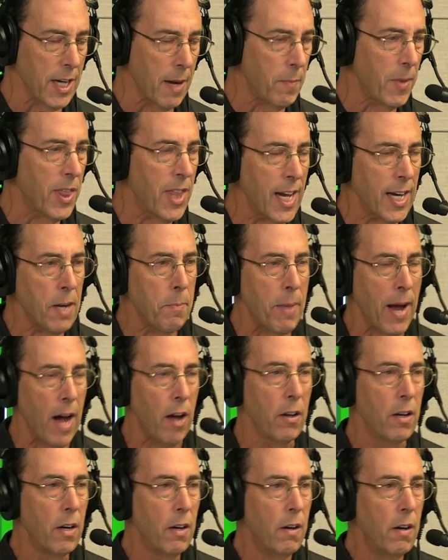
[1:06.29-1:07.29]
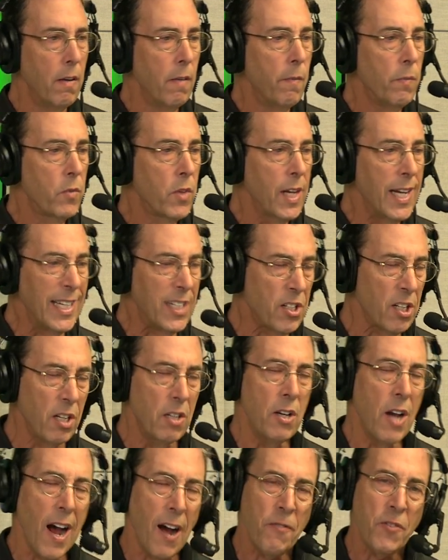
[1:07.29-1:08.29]
I mean, think about it's
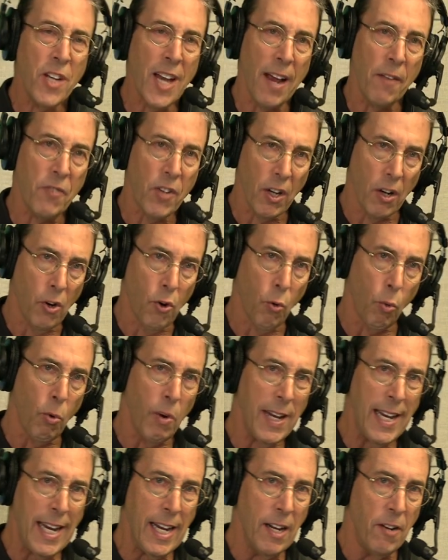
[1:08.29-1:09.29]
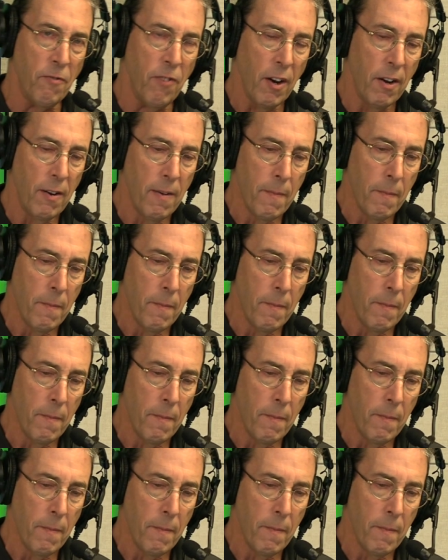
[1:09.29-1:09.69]
enough to have to grieve